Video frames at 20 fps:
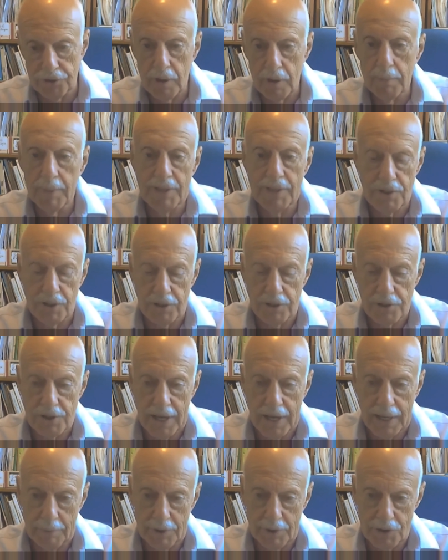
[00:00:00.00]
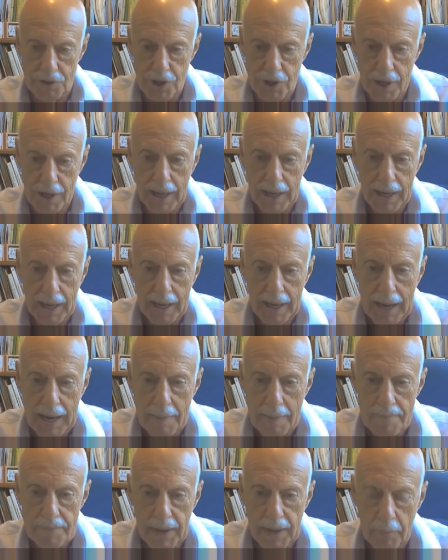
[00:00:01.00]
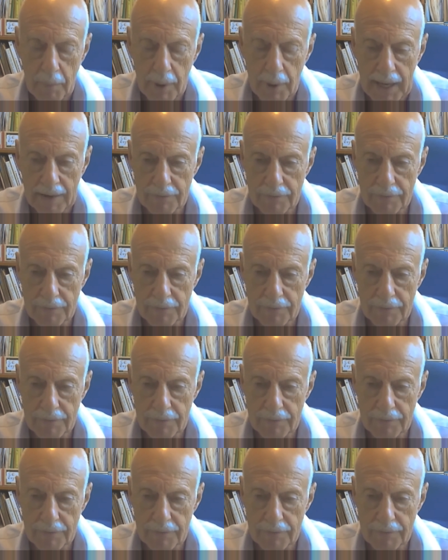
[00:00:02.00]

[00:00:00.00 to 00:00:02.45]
are the meat in the sandwich, and we have